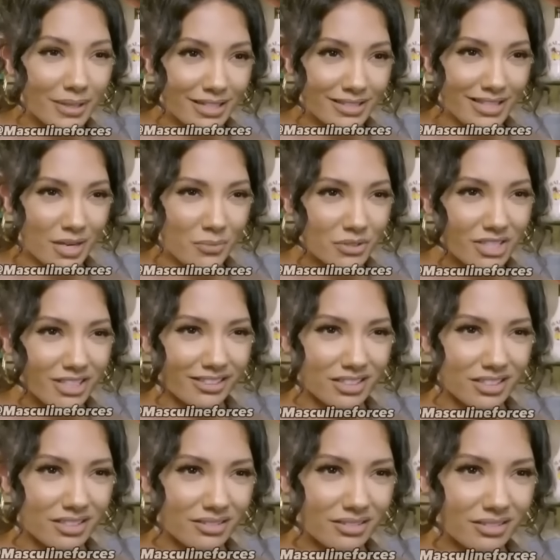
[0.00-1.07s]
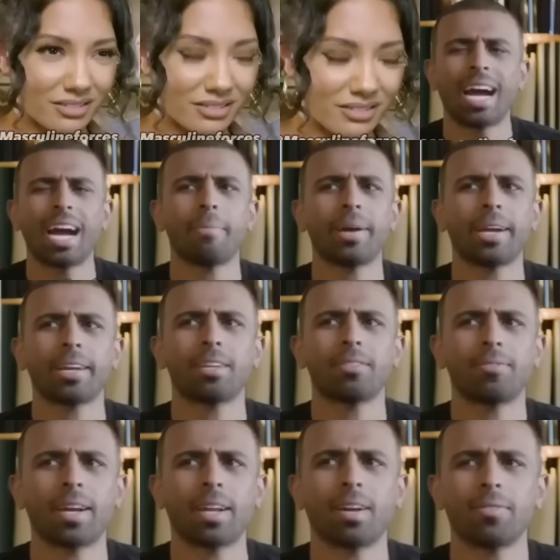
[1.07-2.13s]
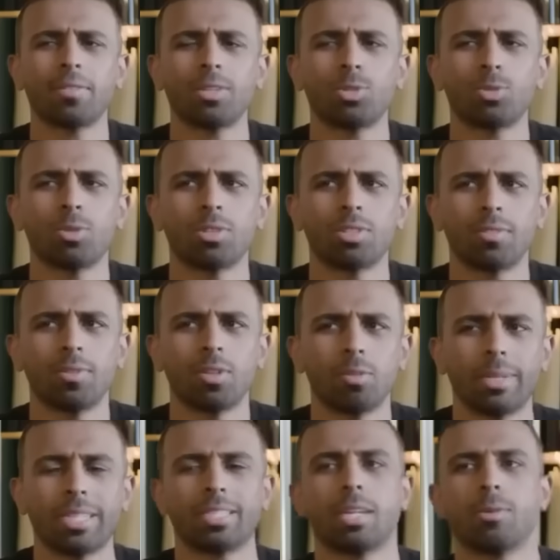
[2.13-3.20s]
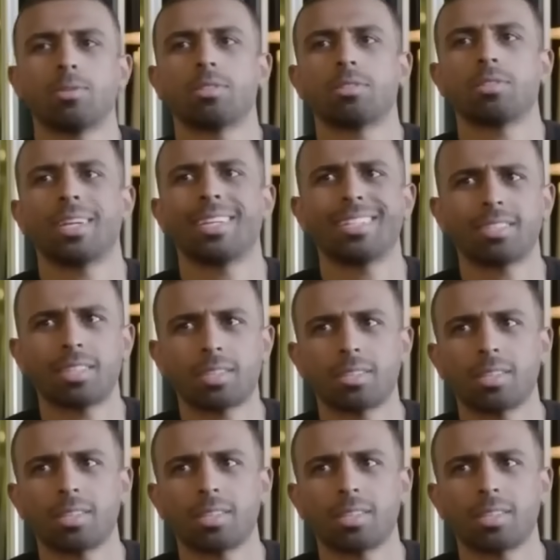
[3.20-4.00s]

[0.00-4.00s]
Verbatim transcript: to make sandwiches? How am I going to fight off the intruders if you don't make sandwiches? I need